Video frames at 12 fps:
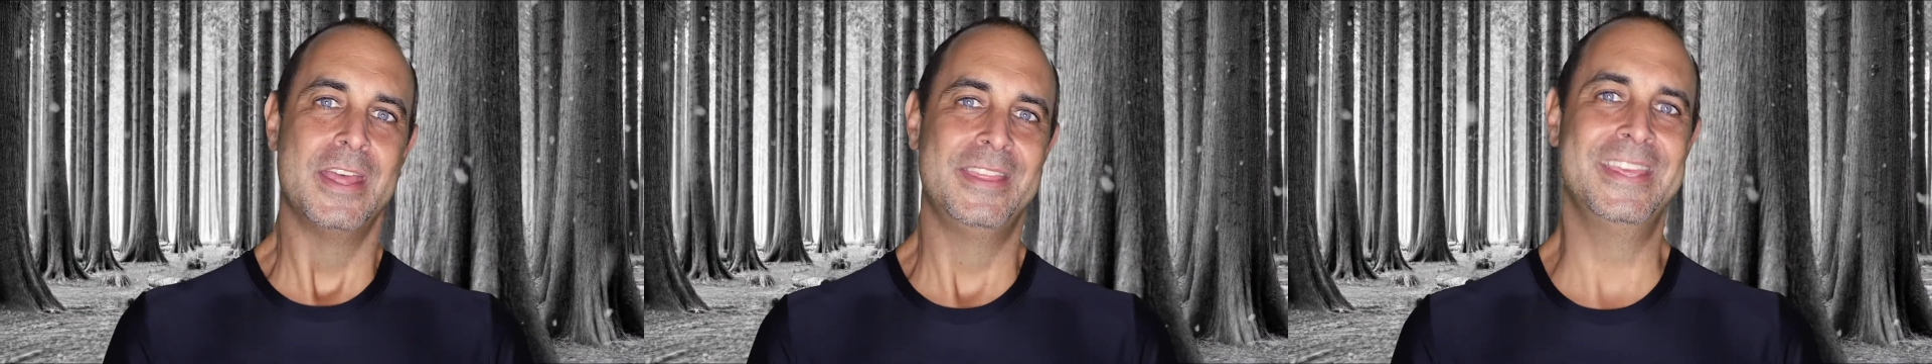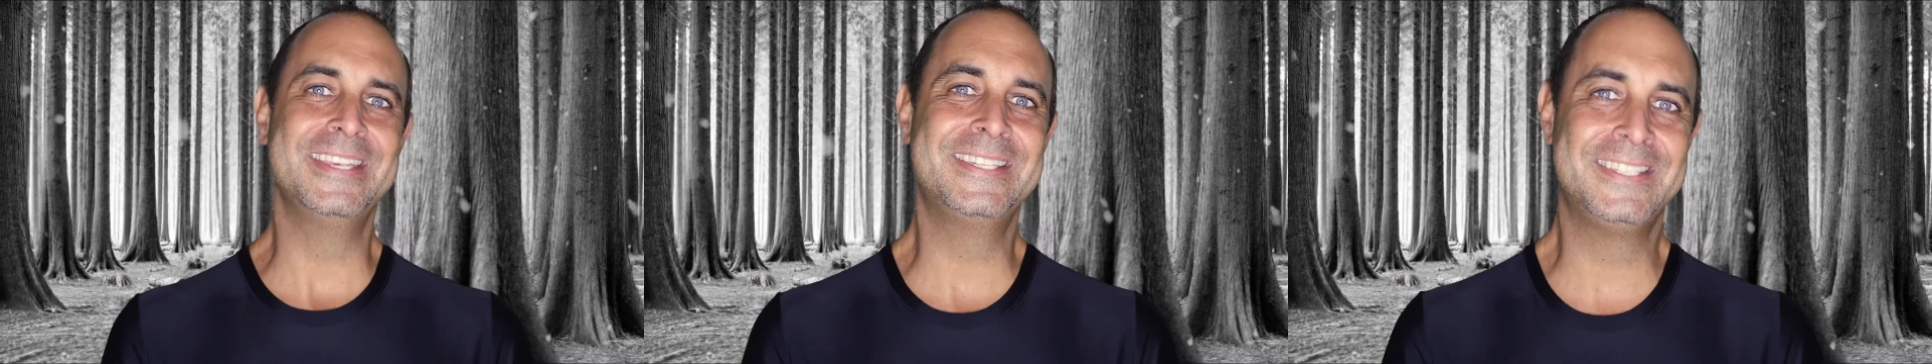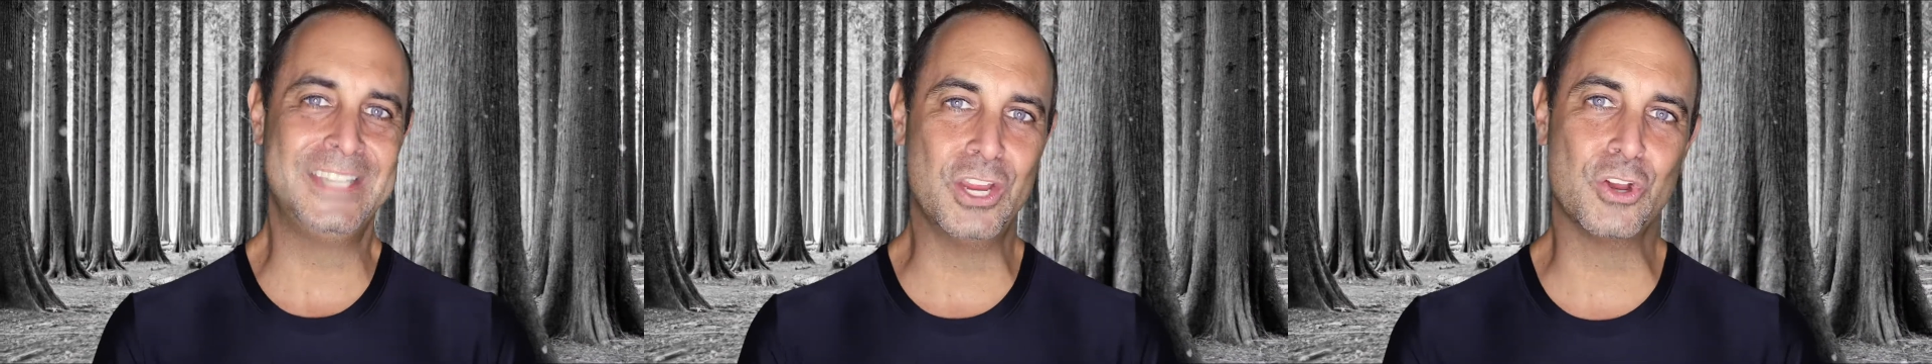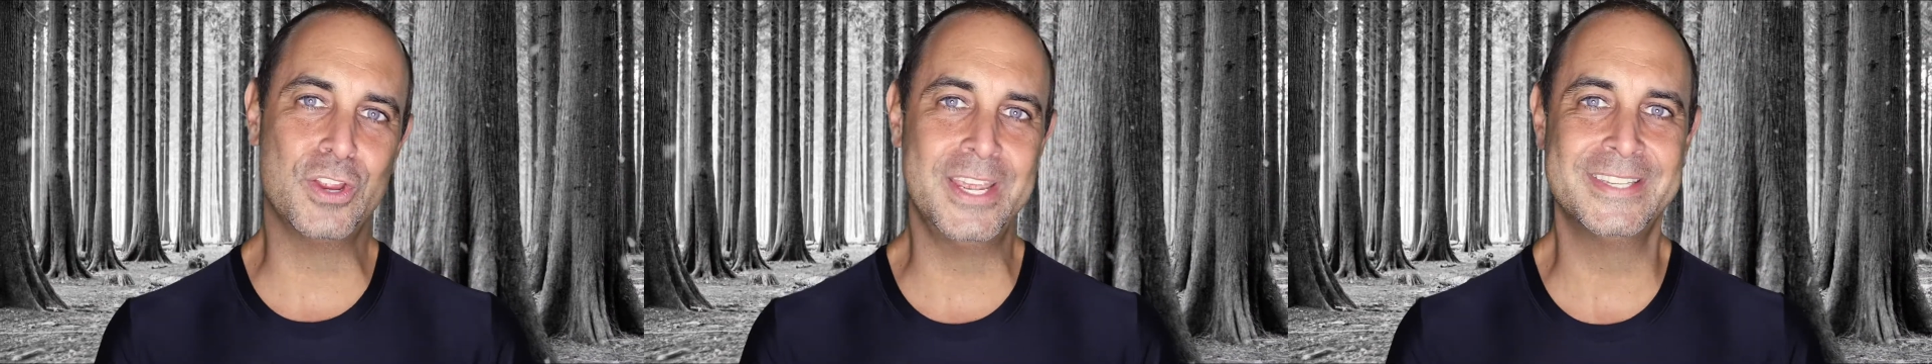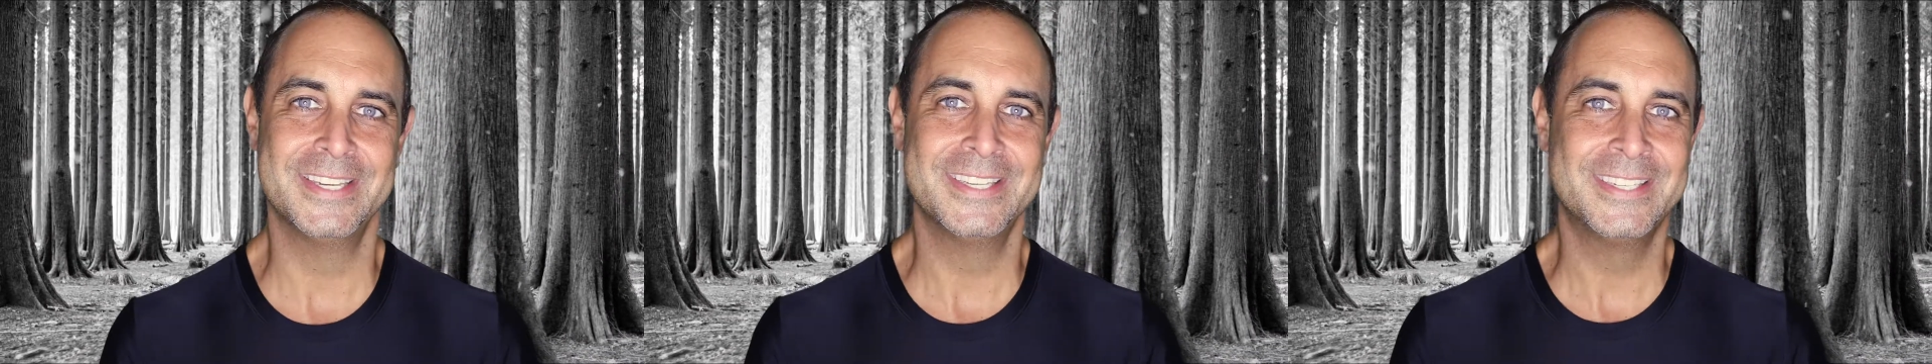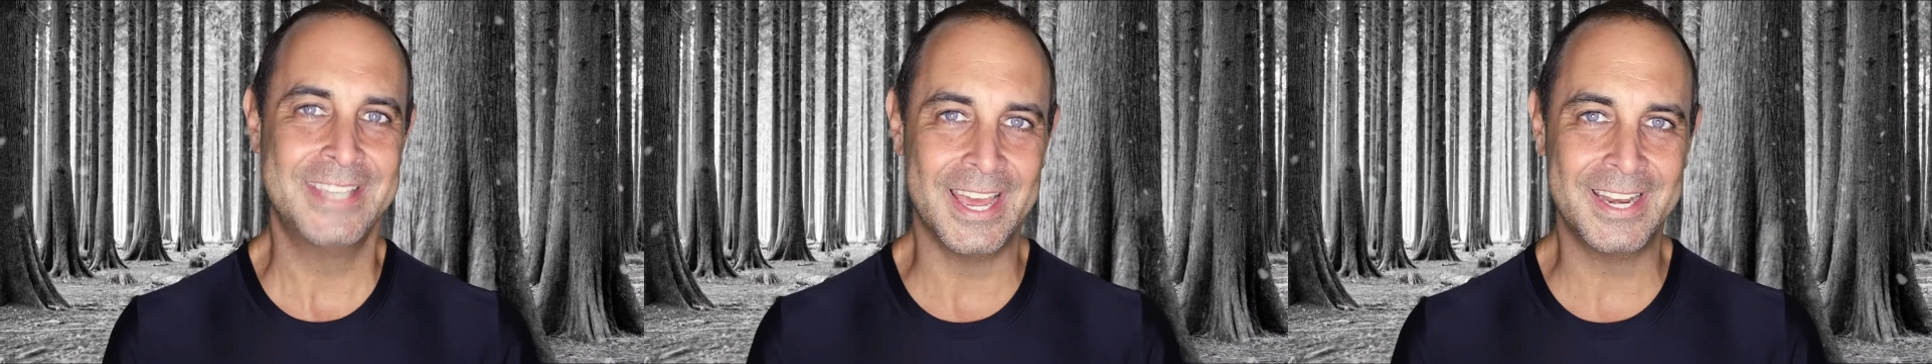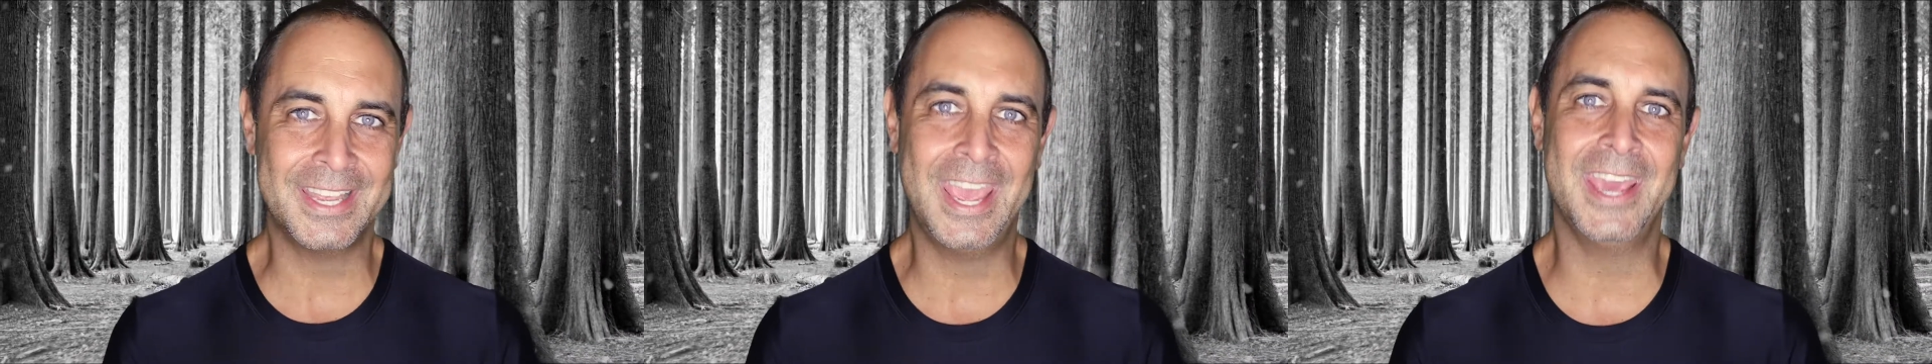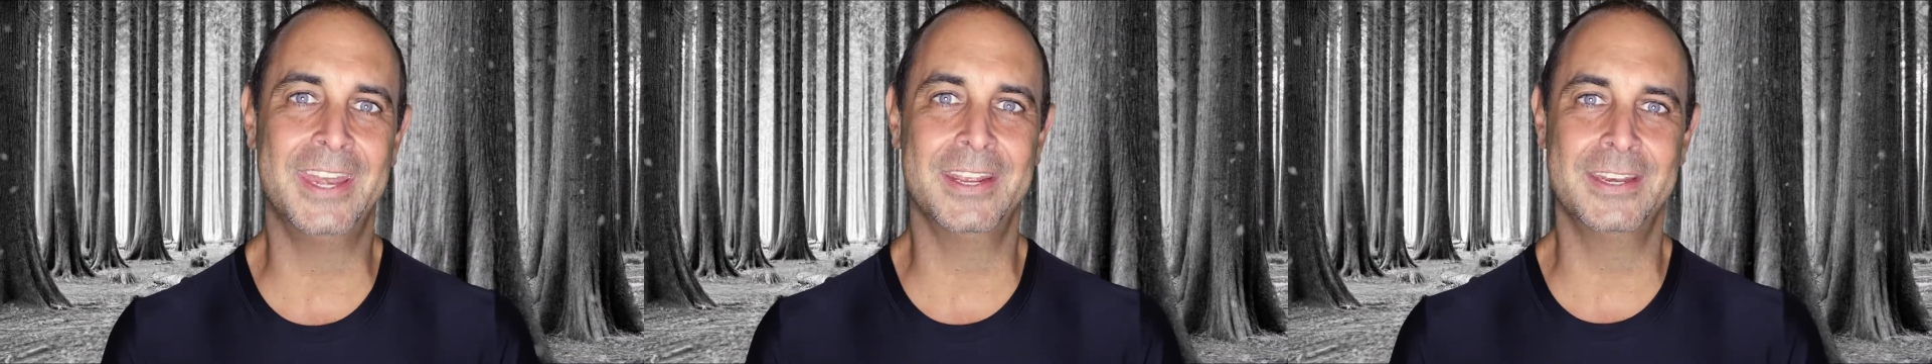This series is
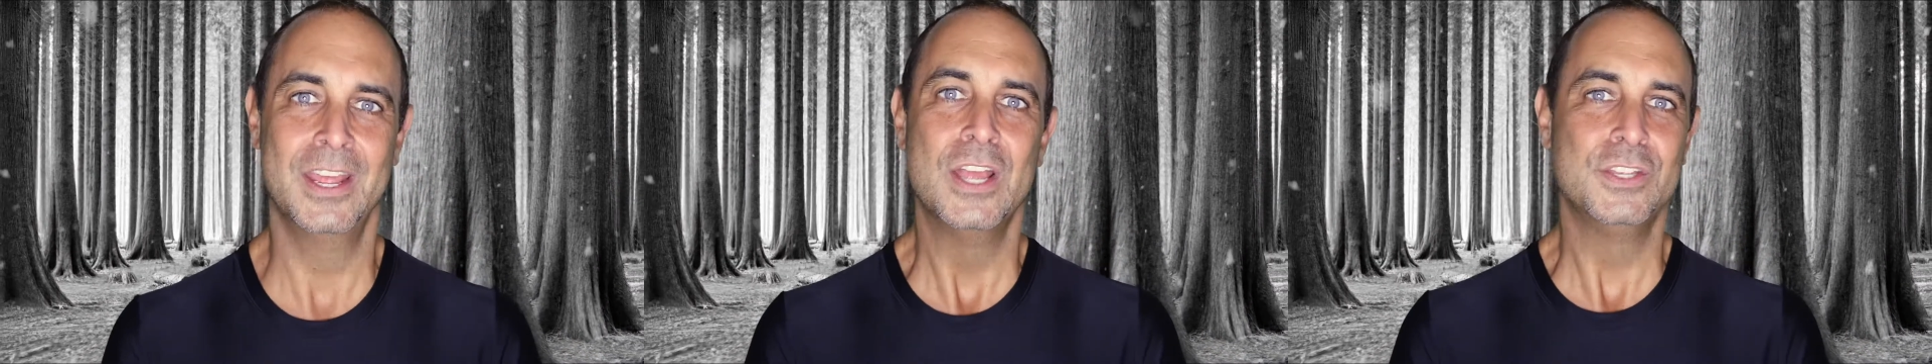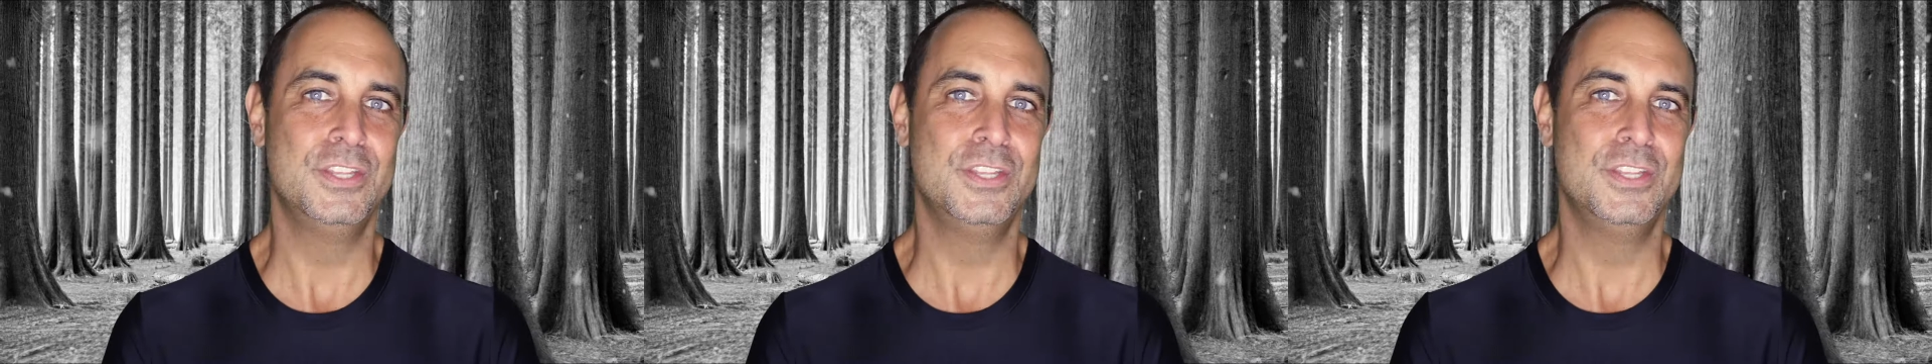dedicated